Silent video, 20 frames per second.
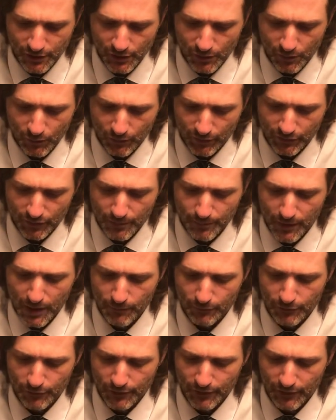Once the bomb
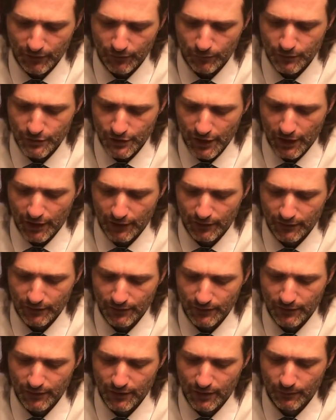released was yanked,
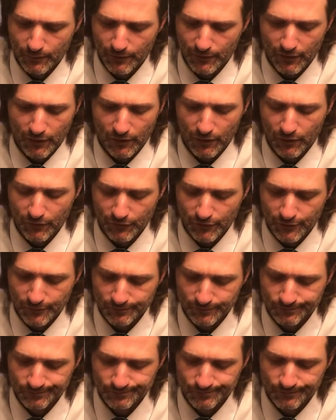it was all over.
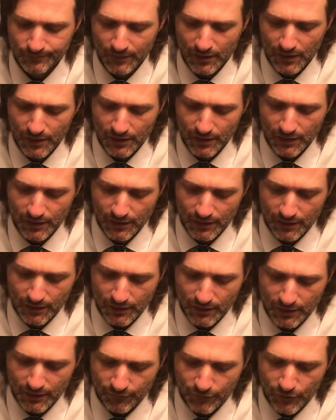
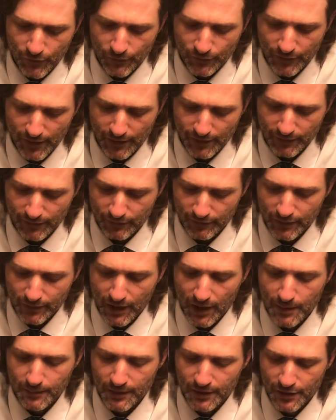A few seconds in
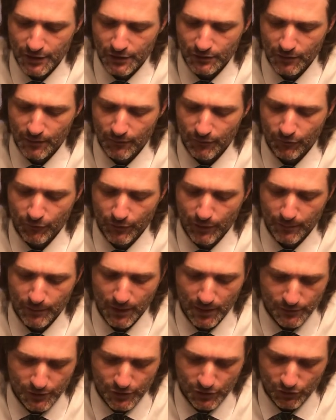time in history before the
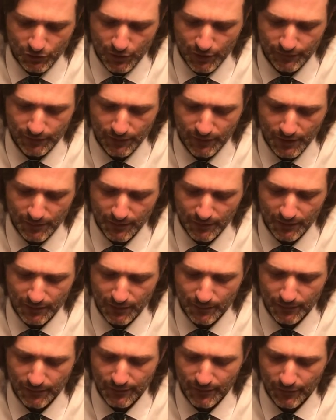bomb struck, the enemies
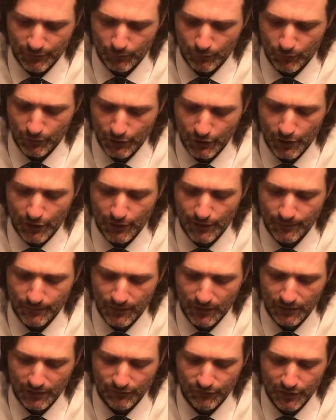themselves were gone,
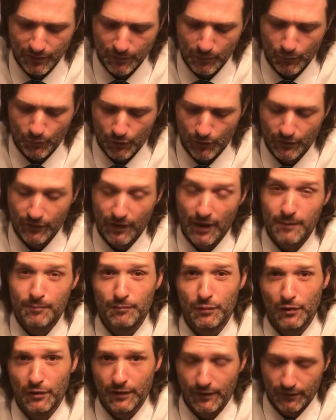and the visible world like
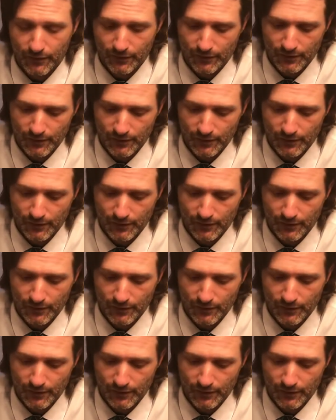bullets,